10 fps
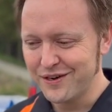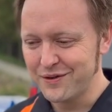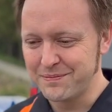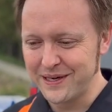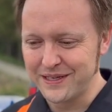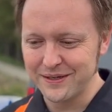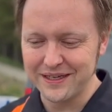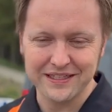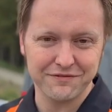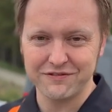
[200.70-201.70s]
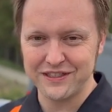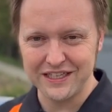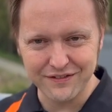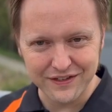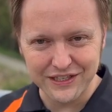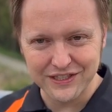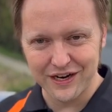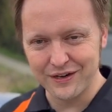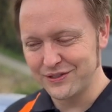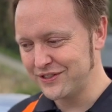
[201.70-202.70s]
we'd be doing different T V
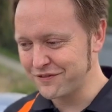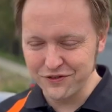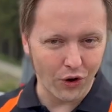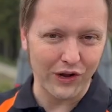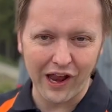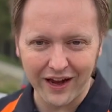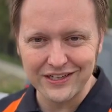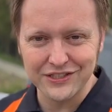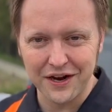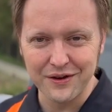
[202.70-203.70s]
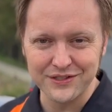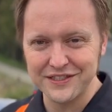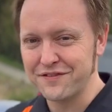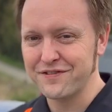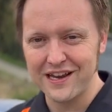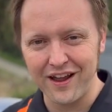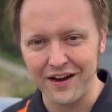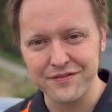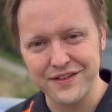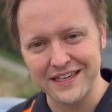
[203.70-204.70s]
shows and different online shows and different
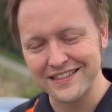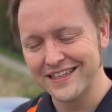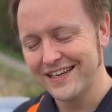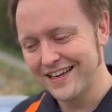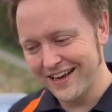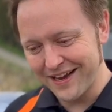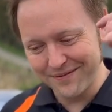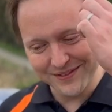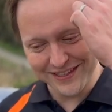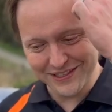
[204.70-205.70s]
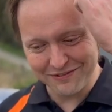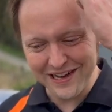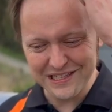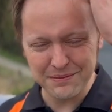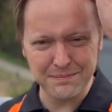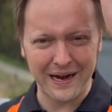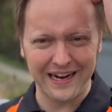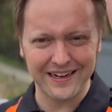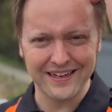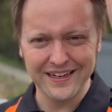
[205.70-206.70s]
live things. Um, so it's great to be
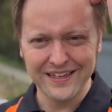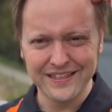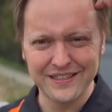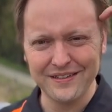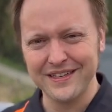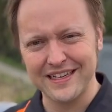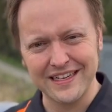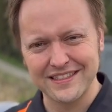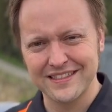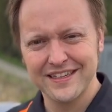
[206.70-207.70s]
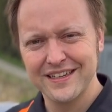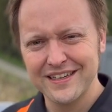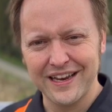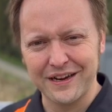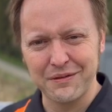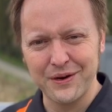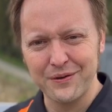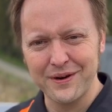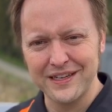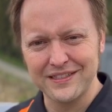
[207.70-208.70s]
back doing this like we
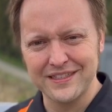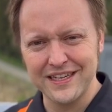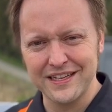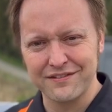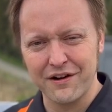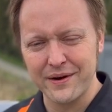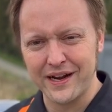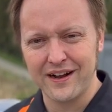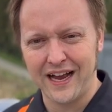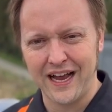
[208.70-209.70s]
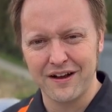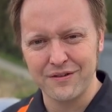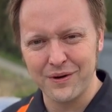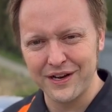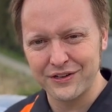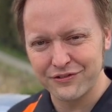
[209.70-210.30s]
always did, throwing our hat well and